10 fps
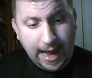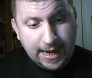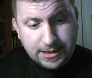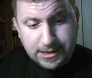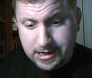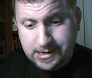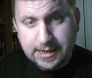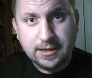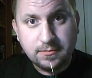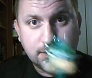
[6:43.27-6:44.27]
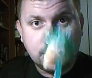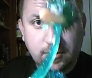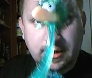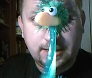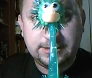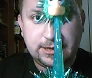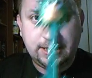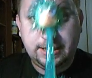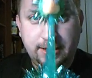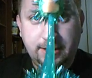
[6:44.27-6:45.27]
And, yes,
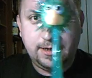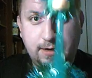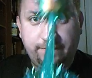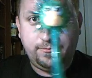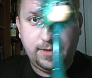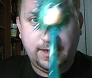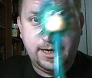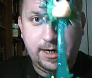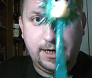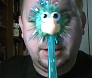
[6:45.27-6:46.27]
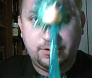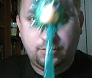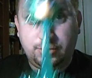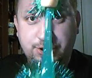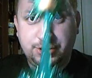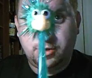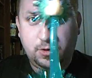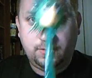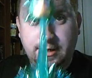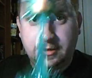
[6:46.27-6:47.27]
and he gave me to
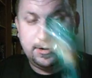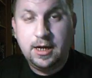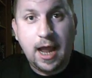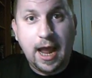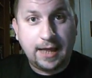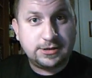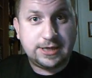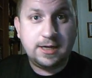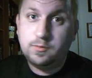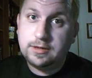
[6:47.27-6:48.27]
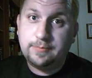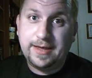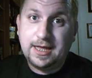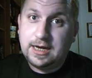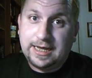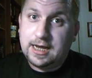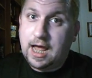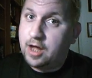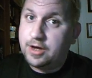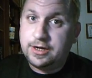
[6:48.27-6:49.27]
show it. And see, with the pen
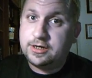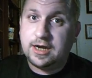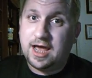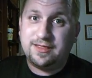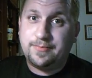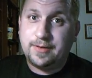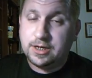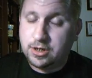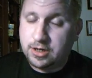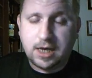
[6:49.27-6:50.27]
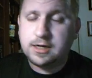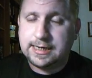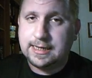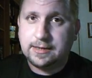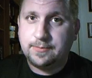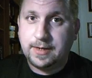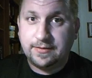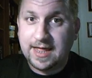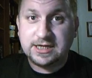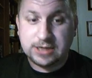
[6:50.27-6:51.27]
again, how do you deny the pen? You can't deny the
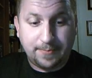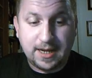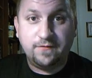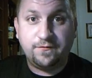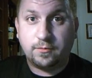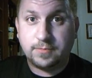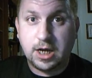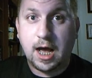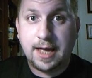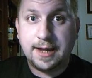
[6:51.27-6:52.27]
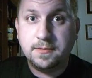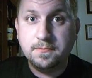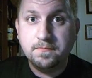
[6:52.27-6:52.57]
pen. That is a pen from God.